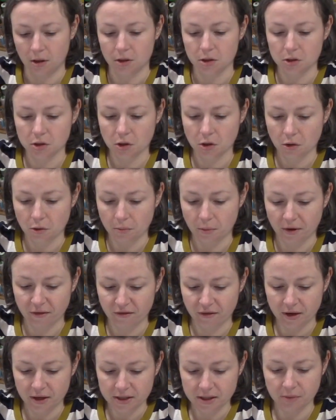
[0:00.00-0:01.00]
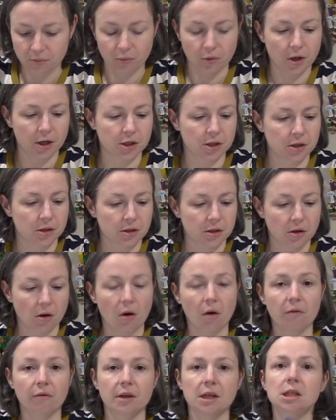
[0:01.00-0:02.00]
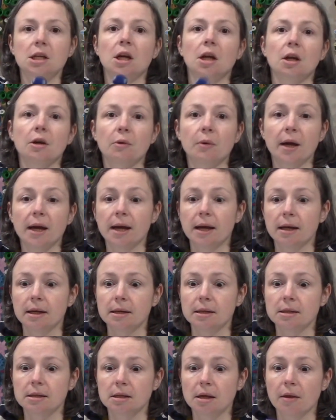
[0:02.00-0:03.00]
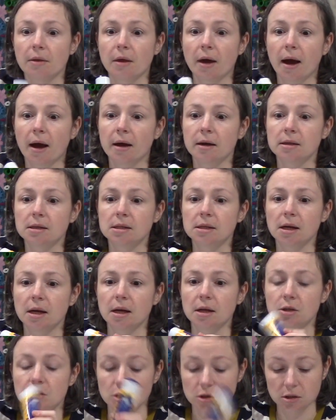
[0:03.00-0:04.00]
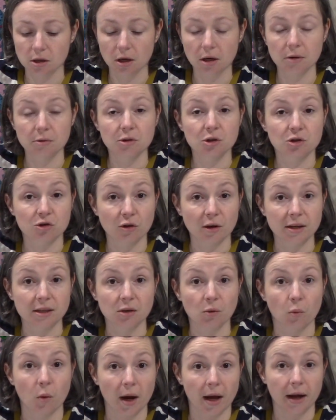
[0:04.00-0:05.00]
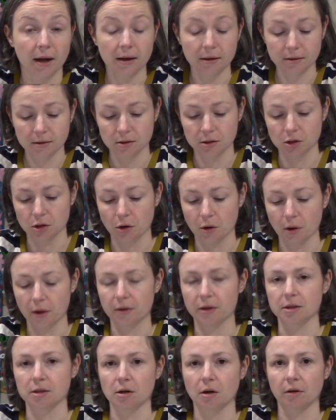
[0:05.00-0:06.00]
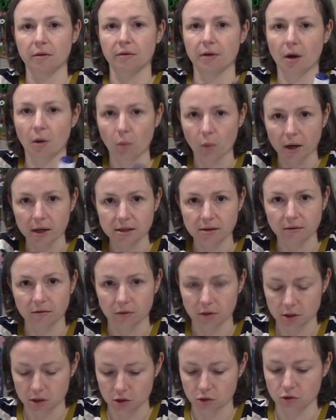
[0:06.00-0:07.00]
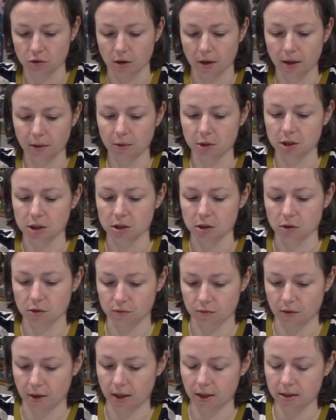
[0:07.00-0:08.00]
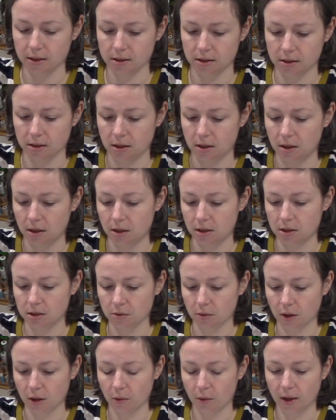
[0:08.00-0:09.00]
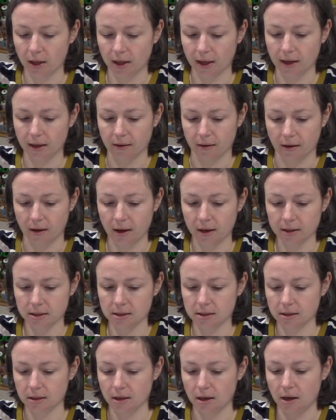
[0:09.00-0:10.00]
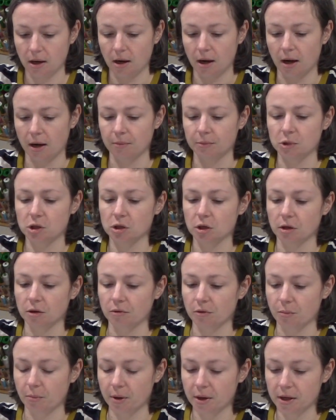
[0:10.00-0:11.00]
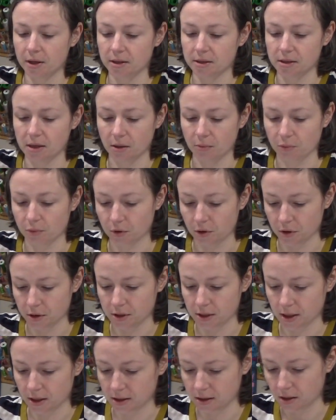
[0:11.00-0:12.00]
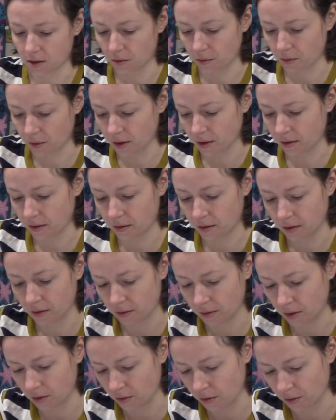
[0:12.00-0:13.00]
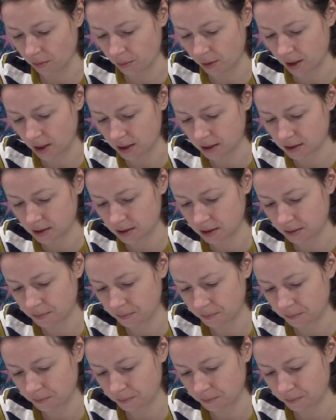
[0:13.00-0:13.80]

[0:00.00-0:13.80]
So my first impressions of this glue is that it does glue straight away, so there's none of that waiting for it to dry, which is great. So I quite like that. I'm just going to repeat the same process with the other piece.